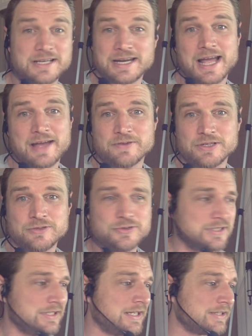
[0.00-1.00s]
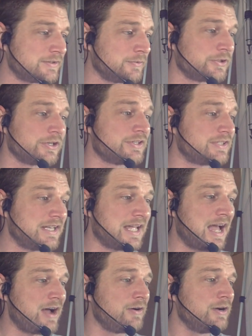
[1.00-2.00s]
Again, I haven't used it yet. So we're going to see
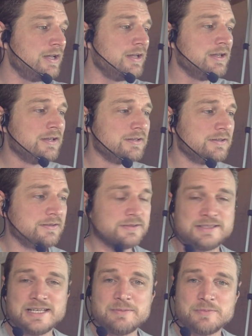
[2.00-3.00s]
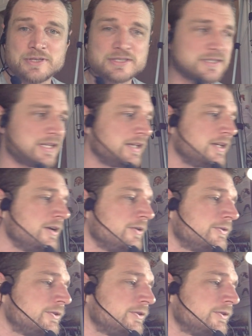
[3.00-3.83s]
how deep this thing goes.